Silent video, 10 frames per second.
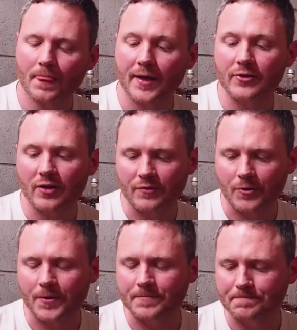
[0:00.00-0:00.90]
And you have
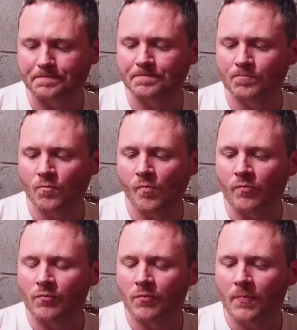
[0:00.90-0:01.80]
oak.
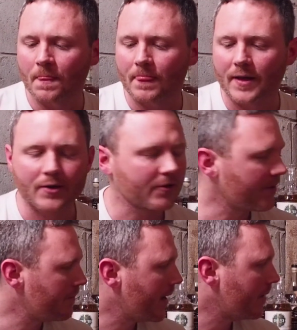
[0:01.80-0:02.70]
And on the
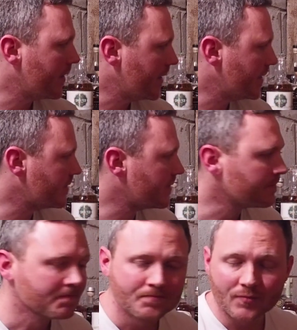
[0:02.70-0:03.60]
palate,
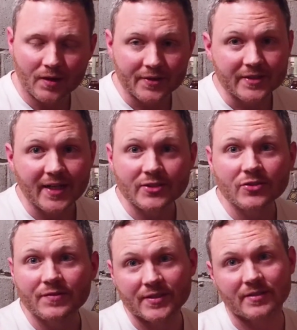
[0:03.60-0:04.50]
the
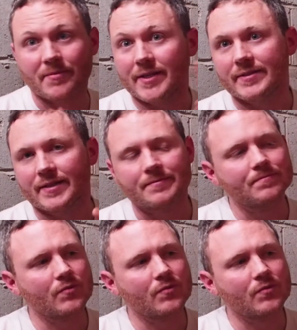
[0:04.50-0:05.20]
texture of it's amazing.